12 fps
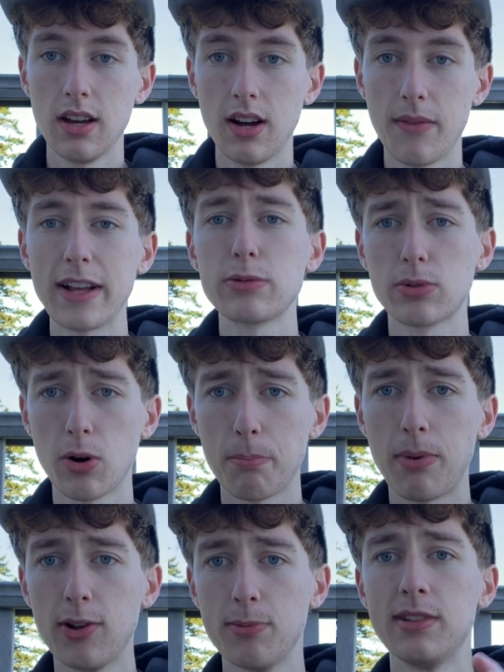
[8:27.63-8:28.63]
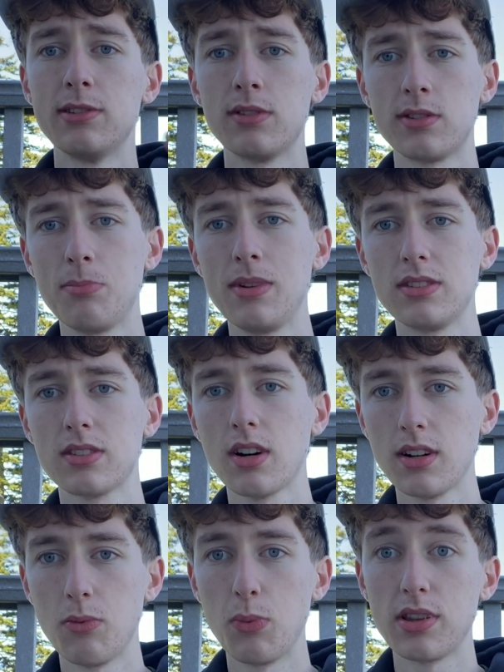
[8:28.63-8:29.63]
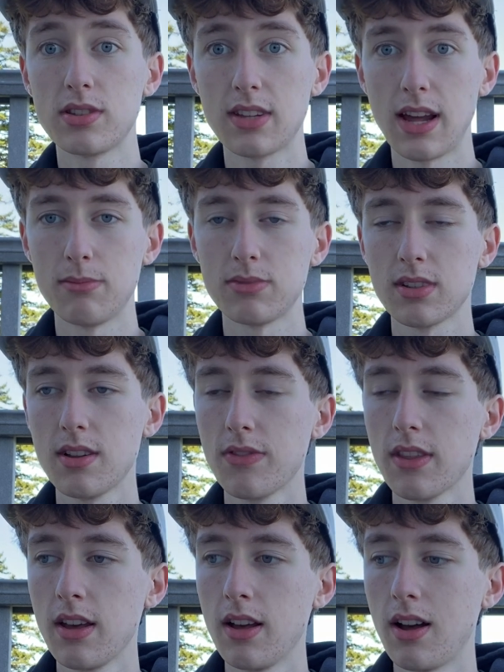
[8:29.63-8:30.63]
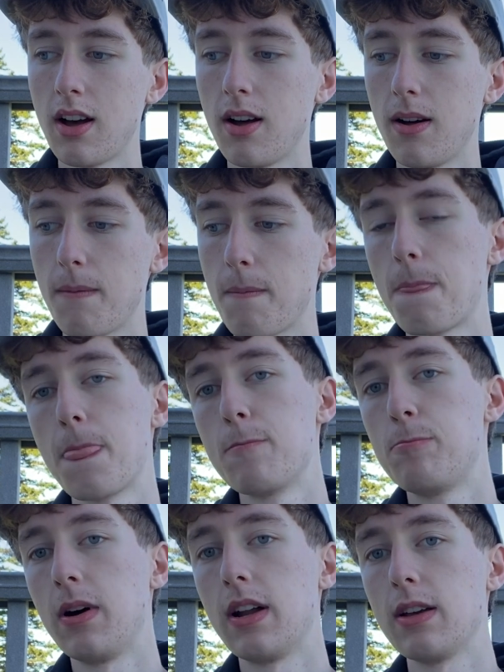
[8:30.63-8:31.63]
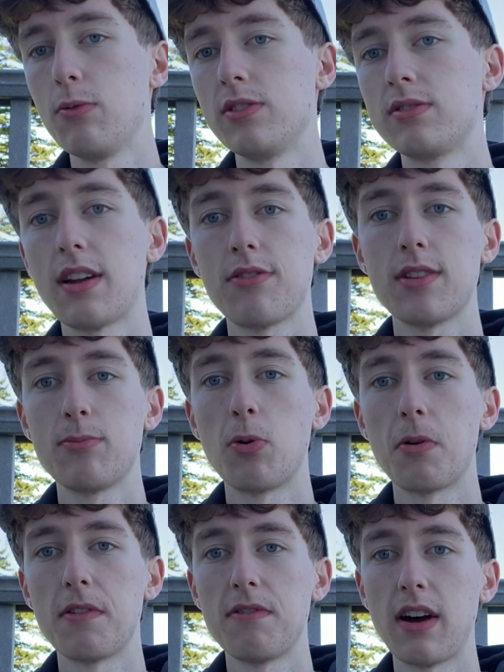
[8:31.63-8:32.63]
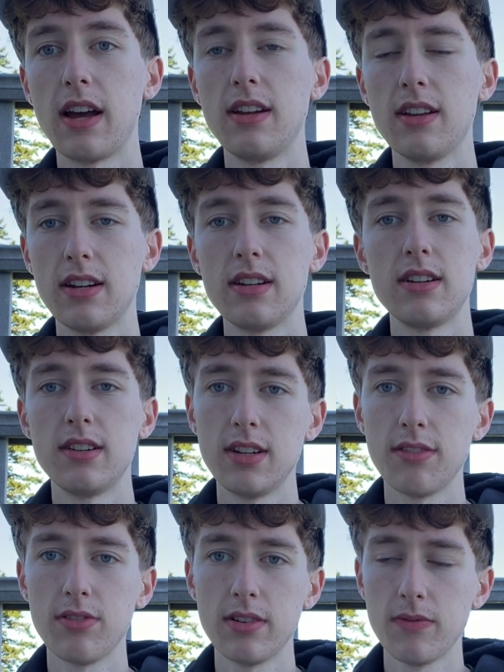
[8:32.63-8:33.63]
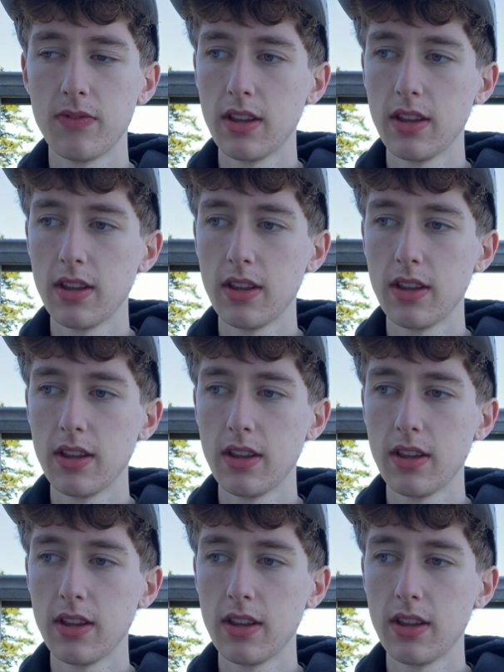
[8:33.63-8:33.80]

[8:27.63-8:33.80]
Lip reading: That's what con palo means. It means with stems. But it was definitely more refined and different.